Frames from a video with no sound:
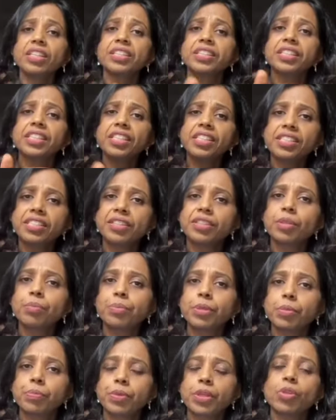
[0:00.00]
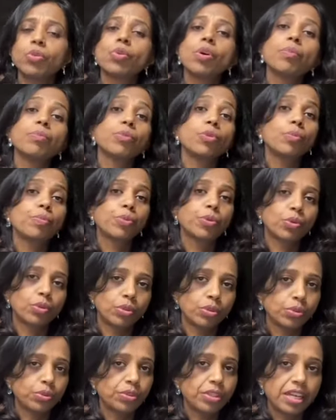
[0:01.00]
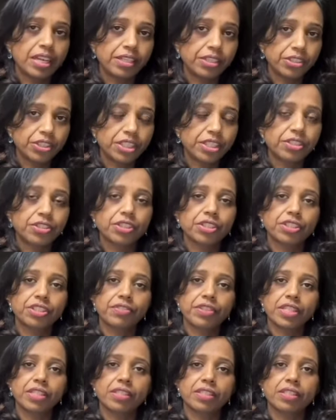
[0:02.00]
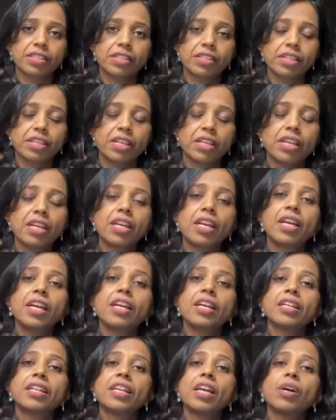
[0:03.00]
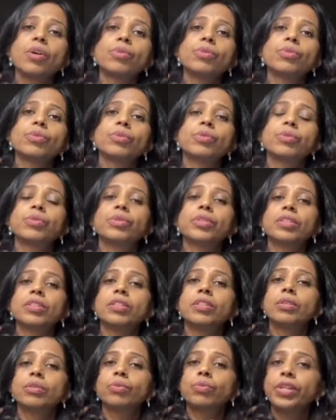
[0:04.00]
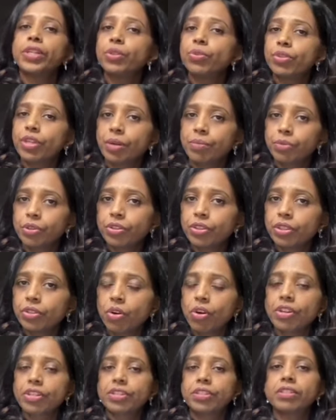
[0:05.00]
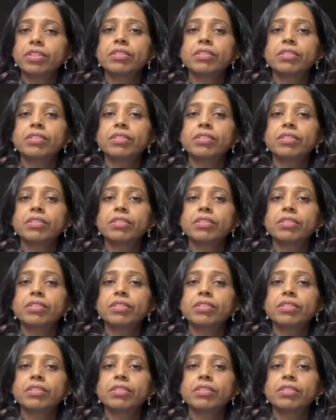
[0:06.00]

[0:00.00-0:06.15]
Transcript: these are the people who are more prone to allergic conjunctivitis. Now, when you come to the doctor